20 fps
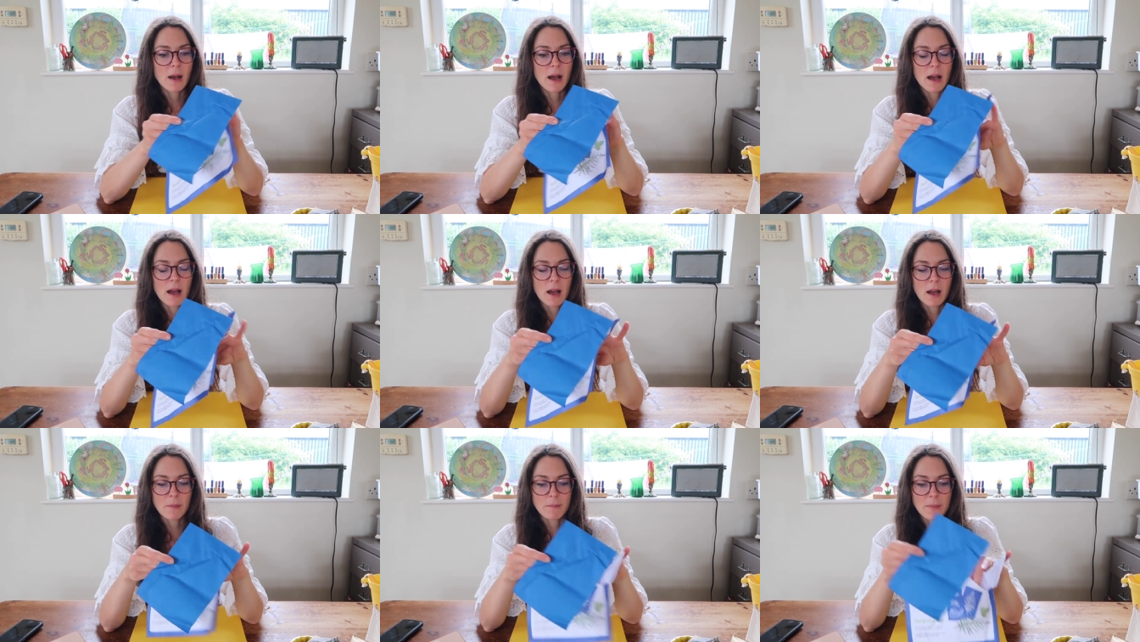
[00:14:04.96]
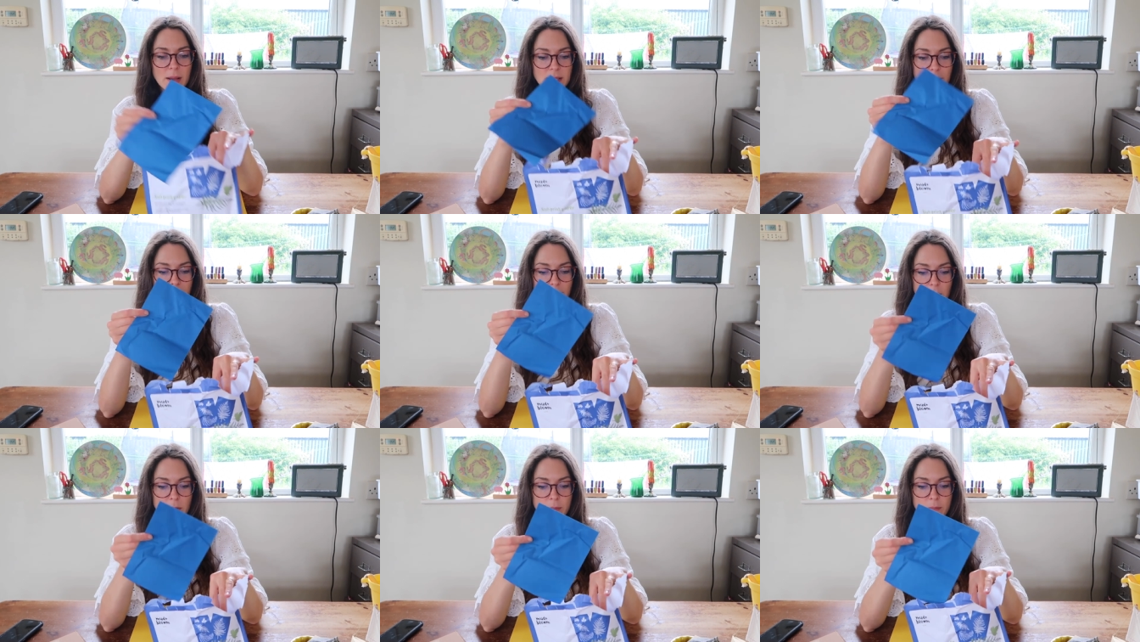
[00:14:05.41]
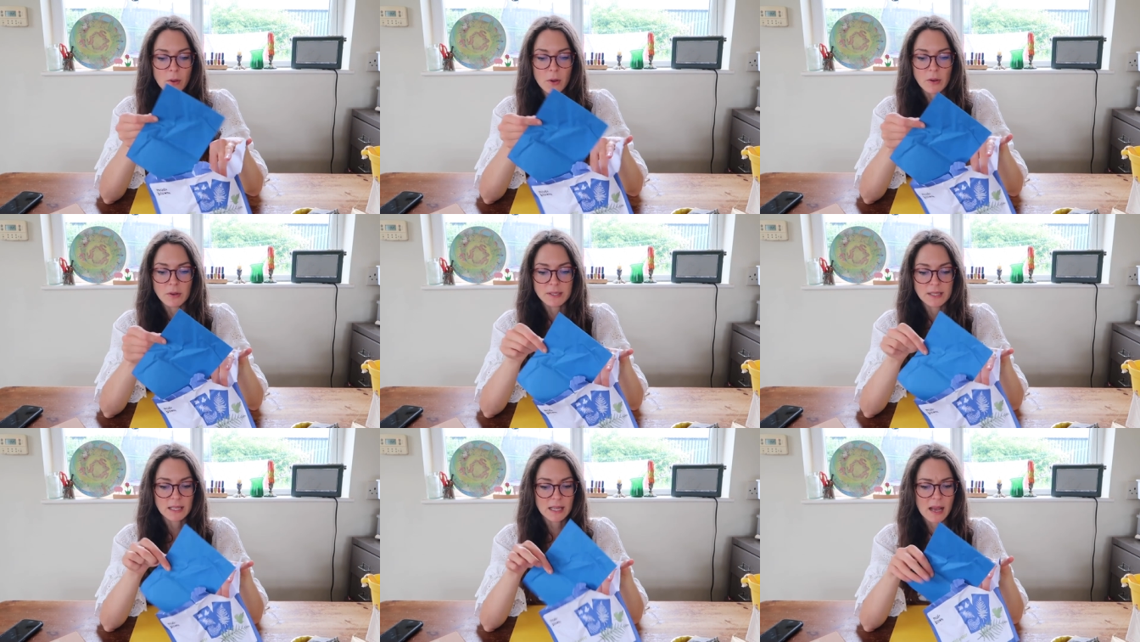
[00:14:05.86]
our Mud & Bloom
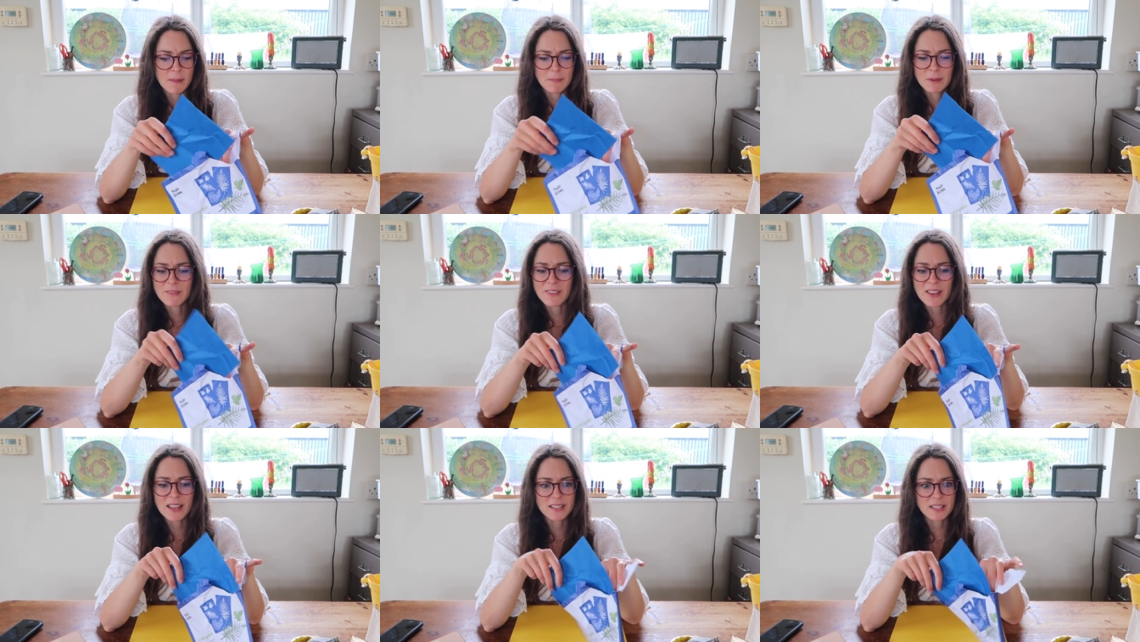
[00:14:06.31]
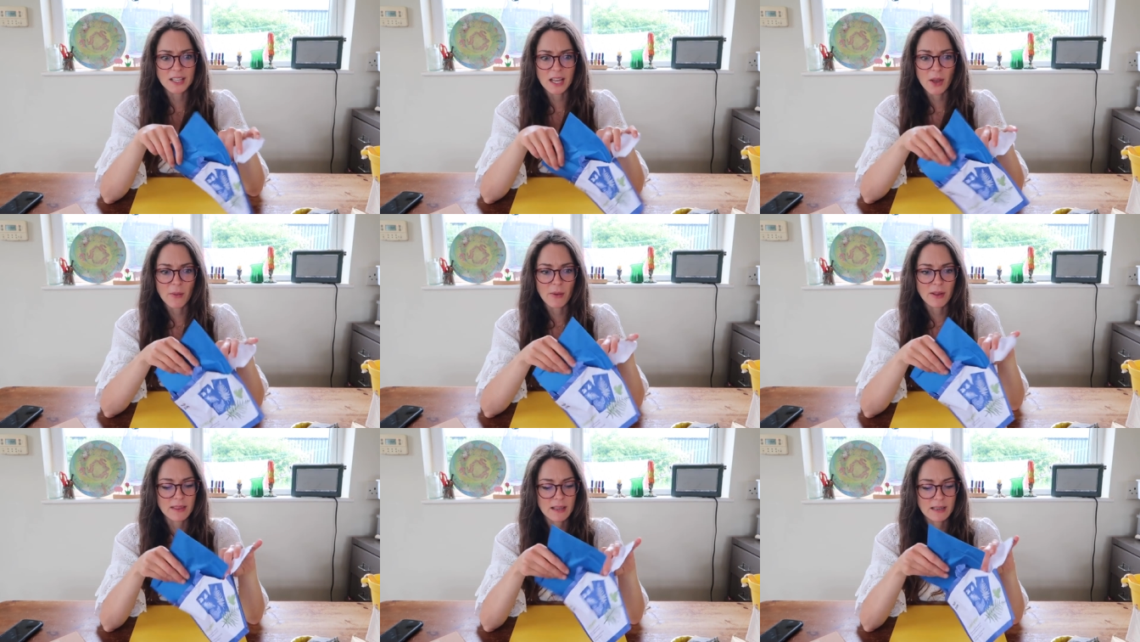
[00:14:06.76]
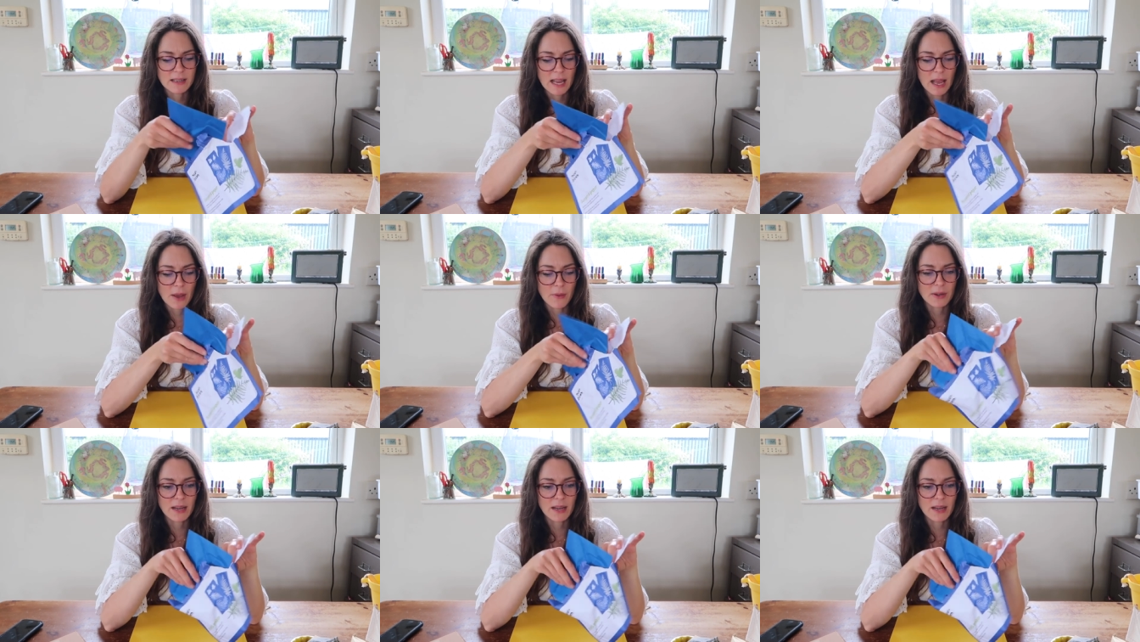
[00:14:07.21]
box a couple of years ago, I think now,